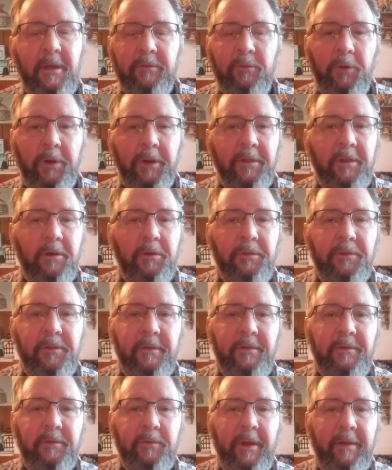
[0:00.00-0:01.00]
One of the other
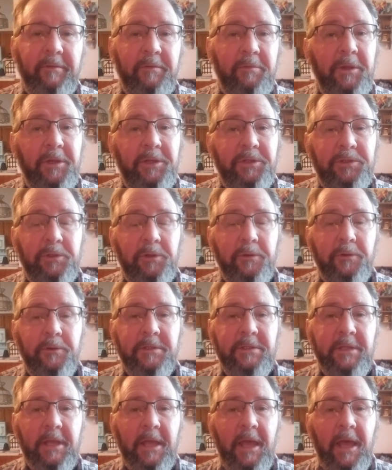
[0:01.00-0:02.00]
things, we have to make sure
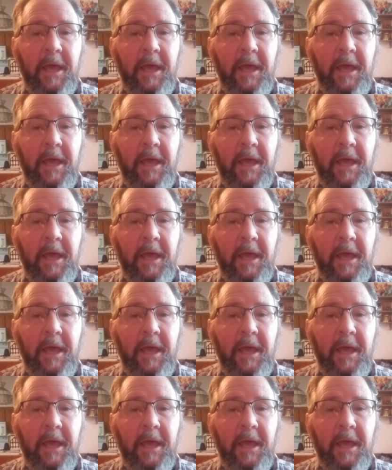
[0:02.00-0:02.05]
there's